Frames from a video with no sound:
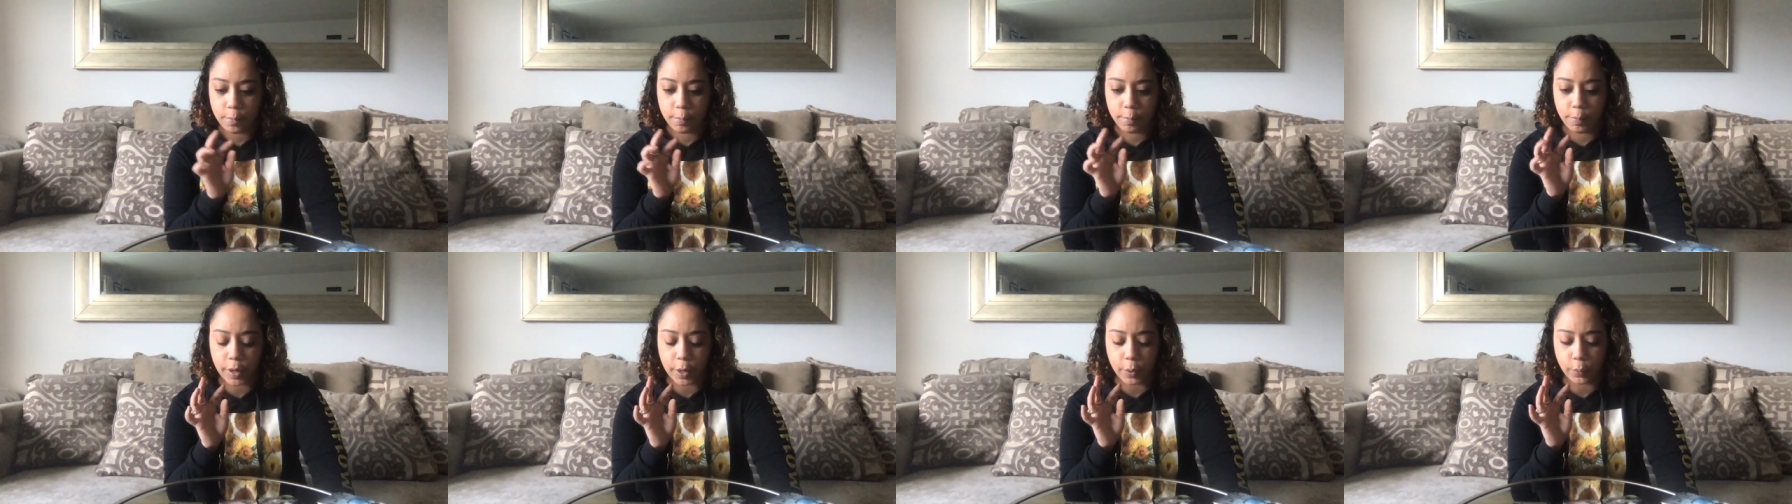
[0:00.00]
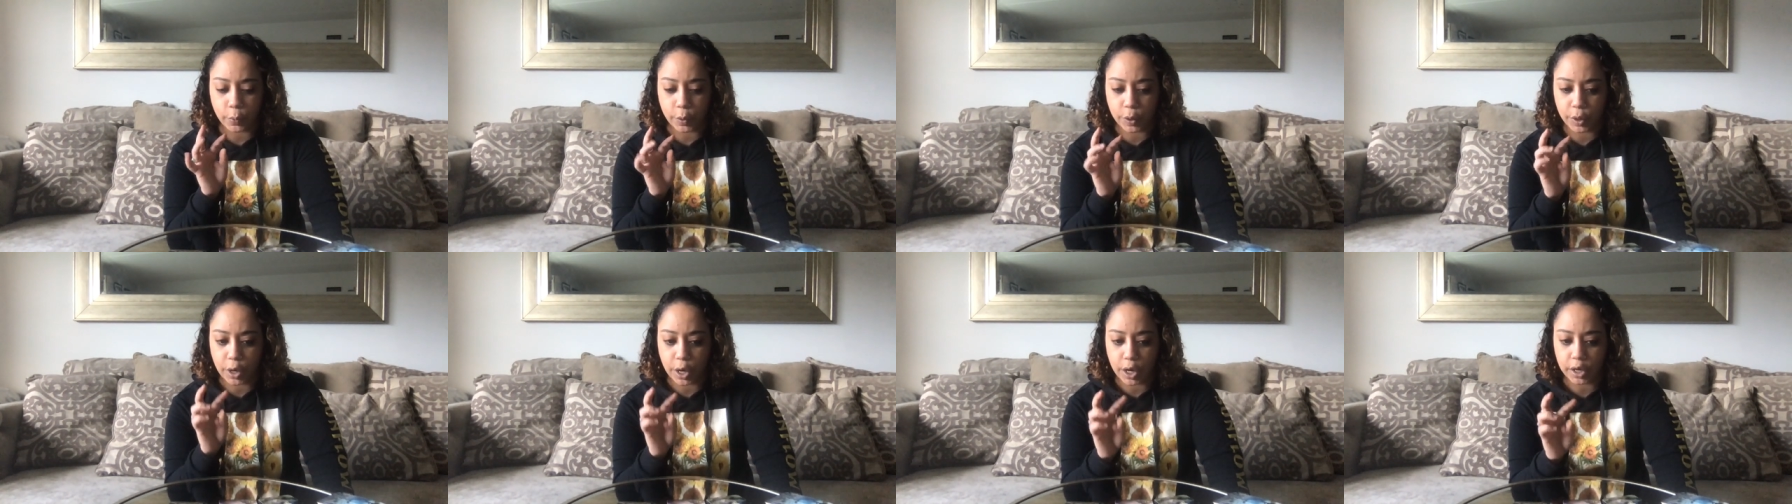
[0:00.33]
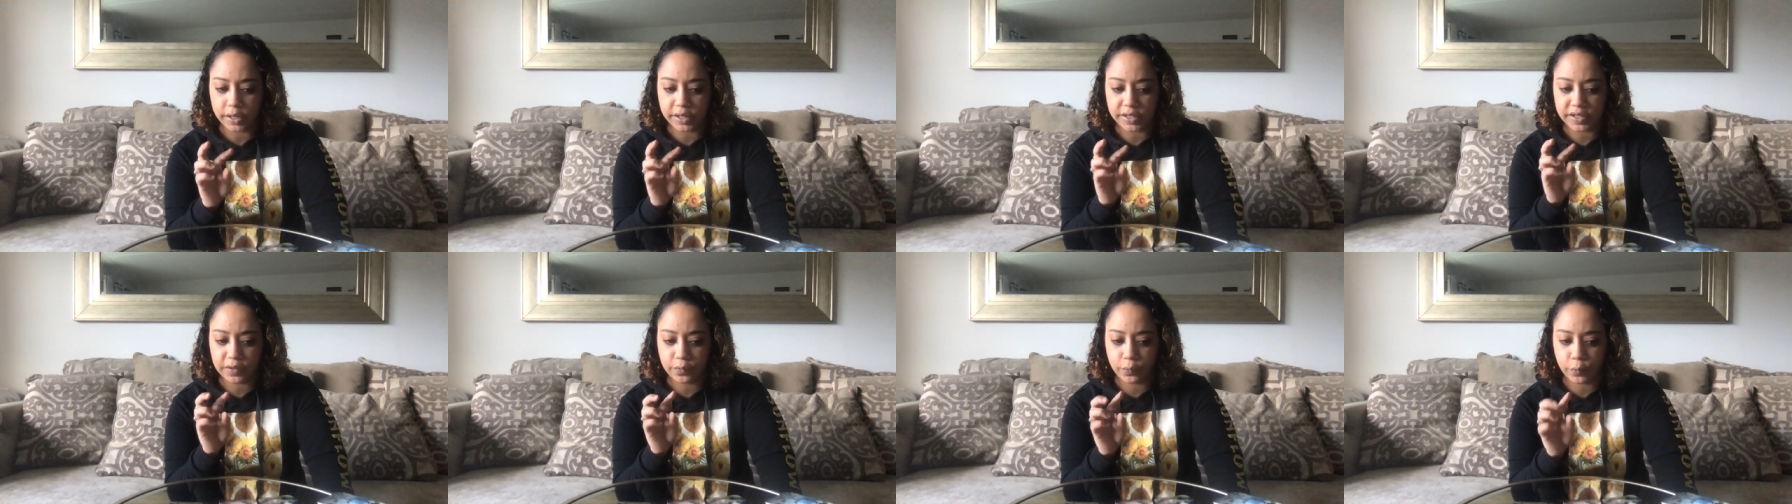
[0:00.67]
But
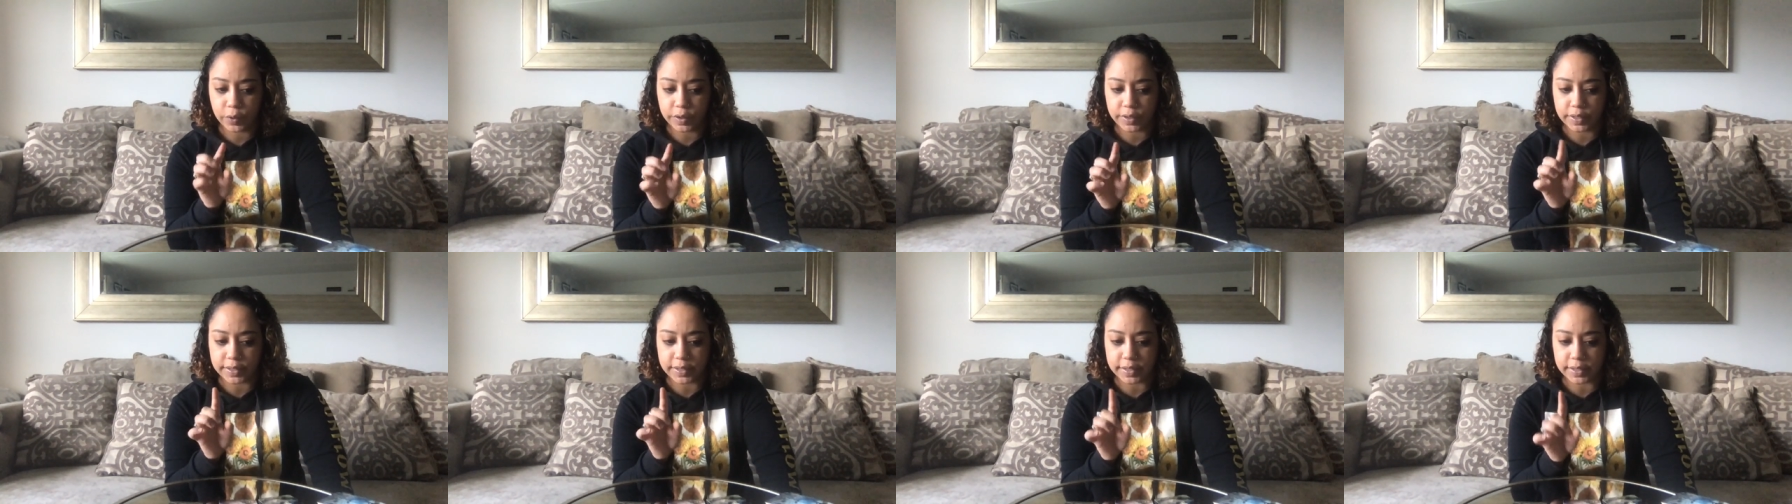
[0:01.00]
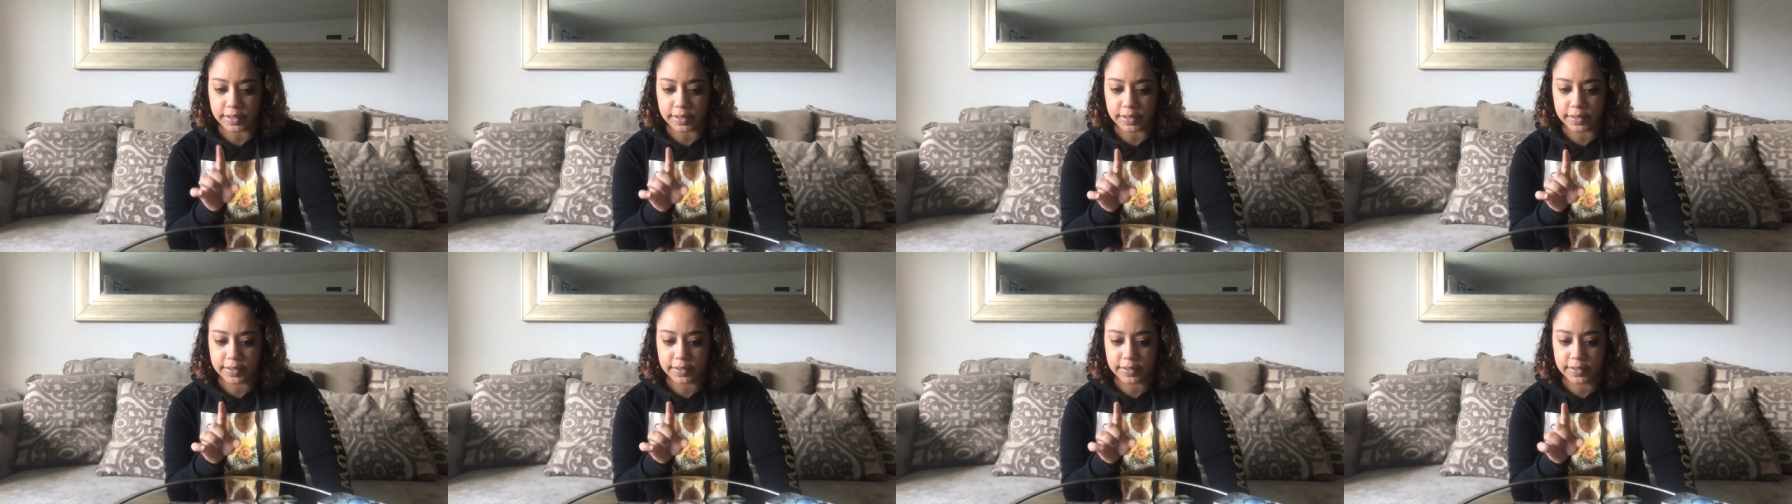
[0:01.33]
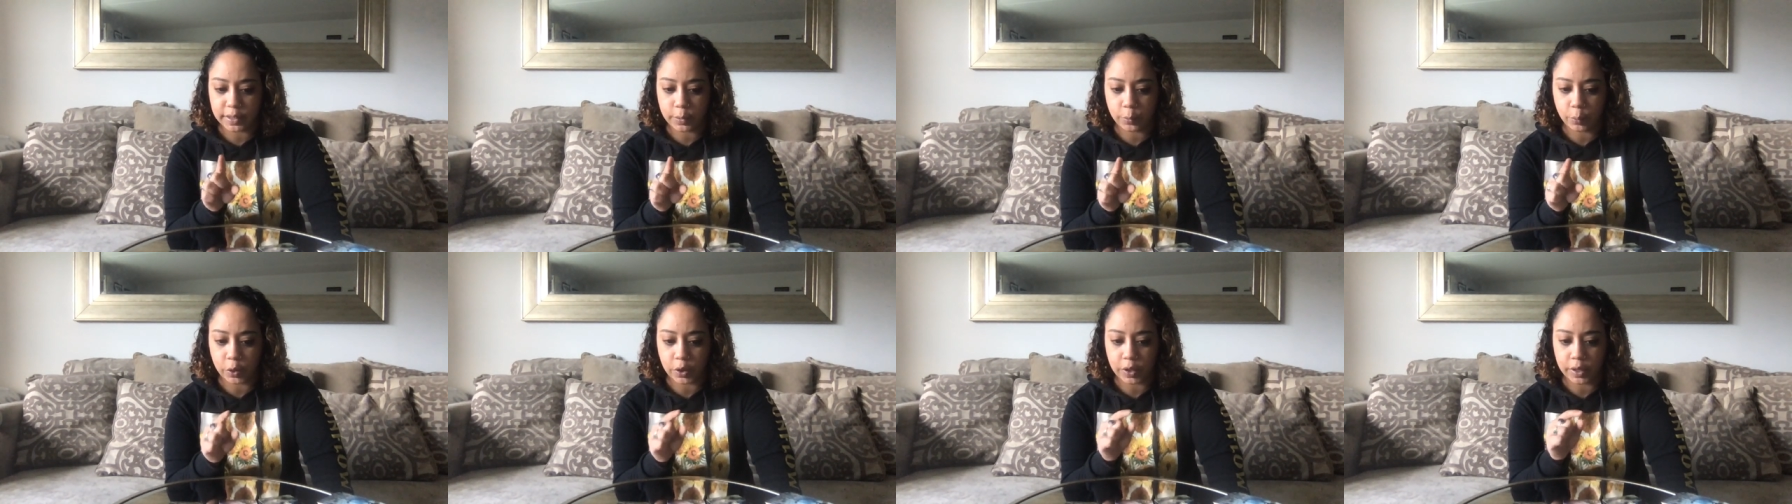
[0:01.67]
regardless of what this is,
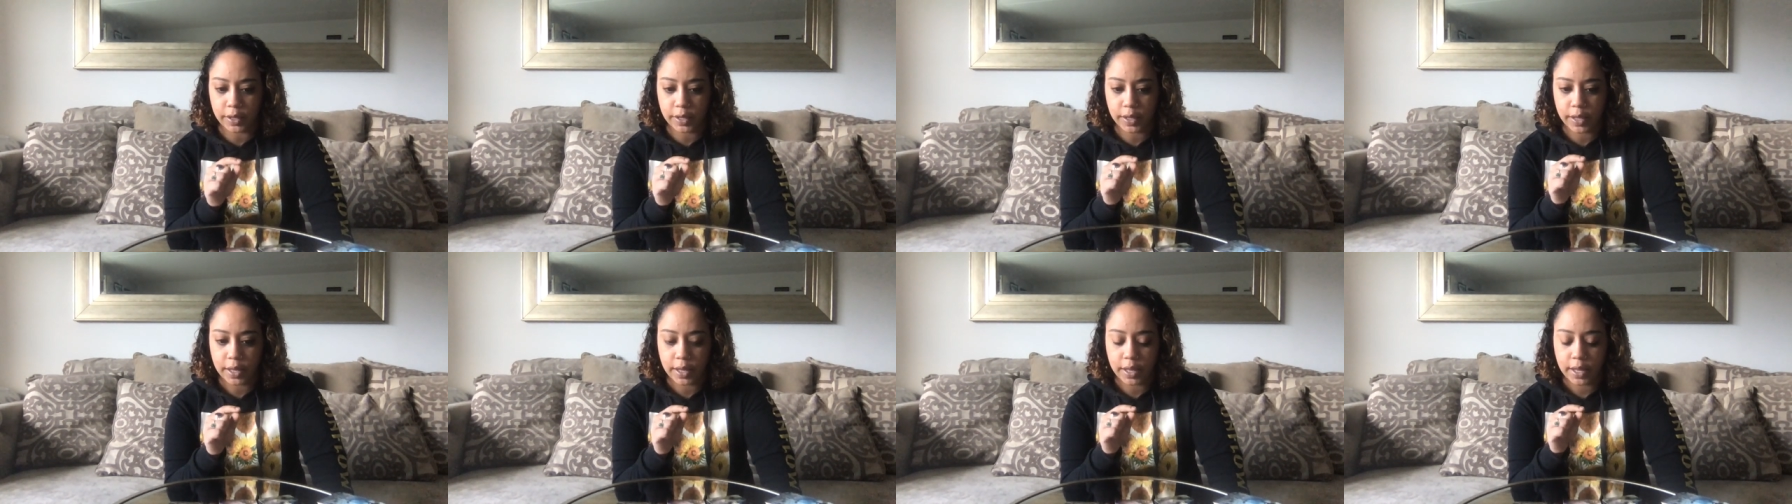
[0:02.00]
Libra,